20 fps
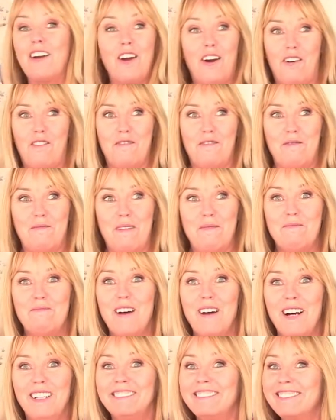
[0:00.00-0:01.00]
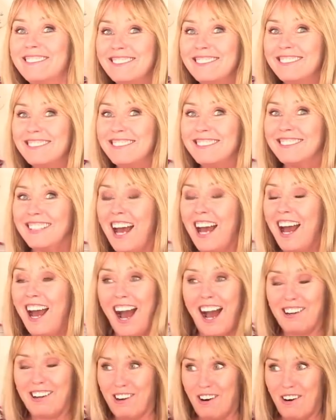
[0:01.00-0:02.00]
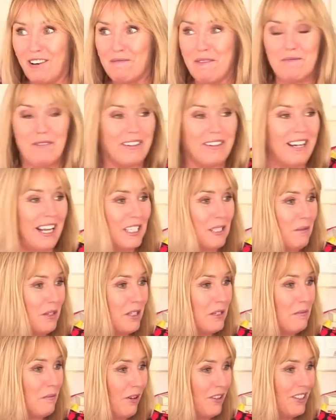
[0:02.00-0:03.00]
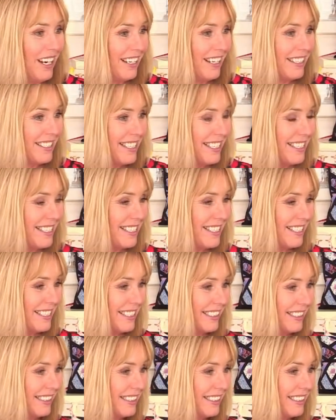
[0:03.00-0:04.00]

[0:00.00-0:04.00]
I can't remember what next month's project is.